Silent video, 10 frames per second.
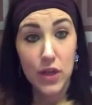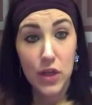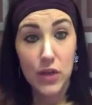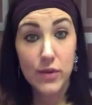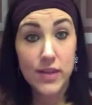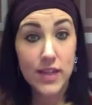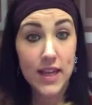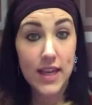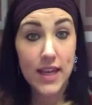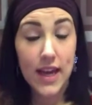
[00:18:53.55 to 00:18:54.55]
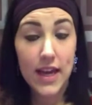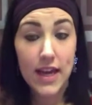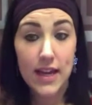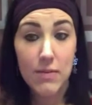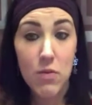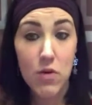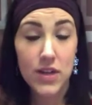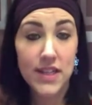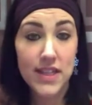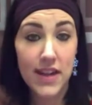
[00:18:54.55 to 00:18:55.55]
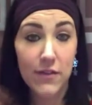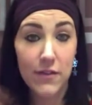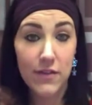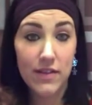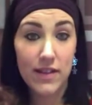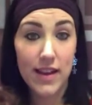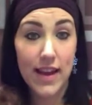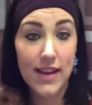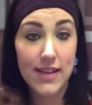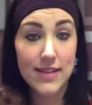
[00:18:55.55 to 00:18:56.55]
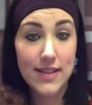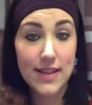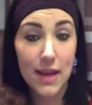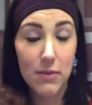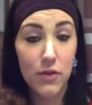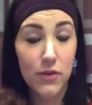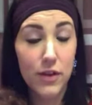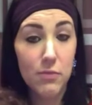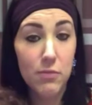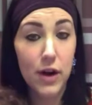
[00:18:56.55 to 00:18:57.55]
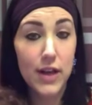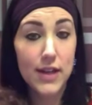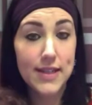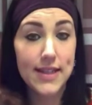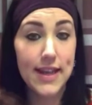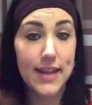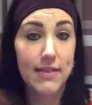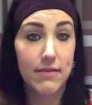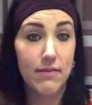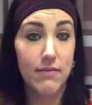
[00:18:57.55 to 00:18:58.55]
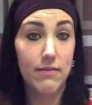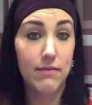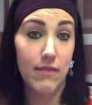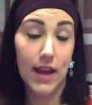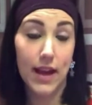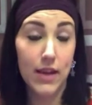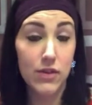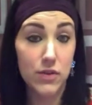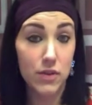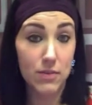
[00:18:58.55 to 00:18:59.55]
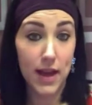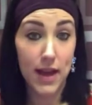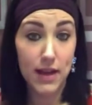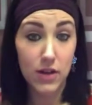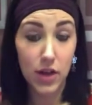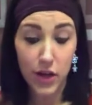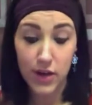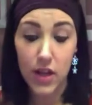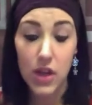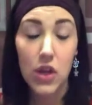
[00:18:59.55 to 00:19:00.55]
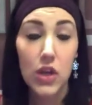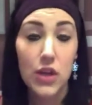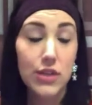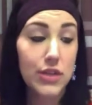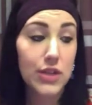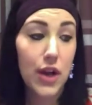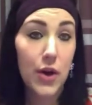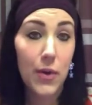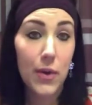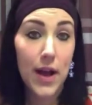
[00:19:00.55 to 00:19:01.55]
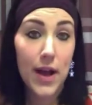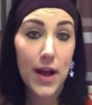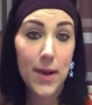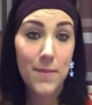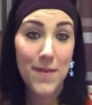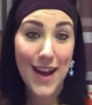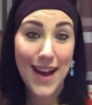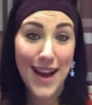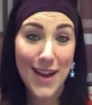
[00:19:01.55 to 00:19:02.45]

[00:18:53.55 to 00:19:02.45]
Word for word: use the more stiff and chemical filled products that I used with my daughter. So um, I